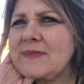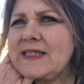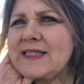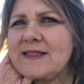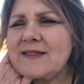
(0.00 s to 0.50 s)

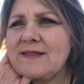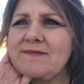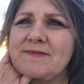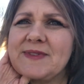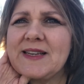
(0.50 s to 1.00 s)
it's
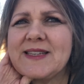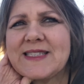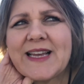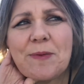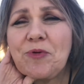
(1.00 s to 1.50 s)

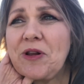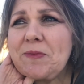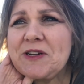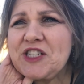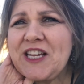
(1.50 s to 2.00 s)
like I pretty
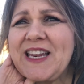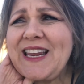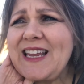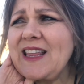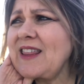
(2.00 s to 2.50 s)
much can
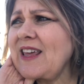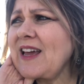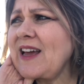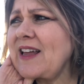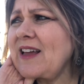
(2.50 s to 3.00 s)
eat
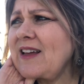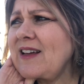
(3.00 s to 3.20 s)
anything.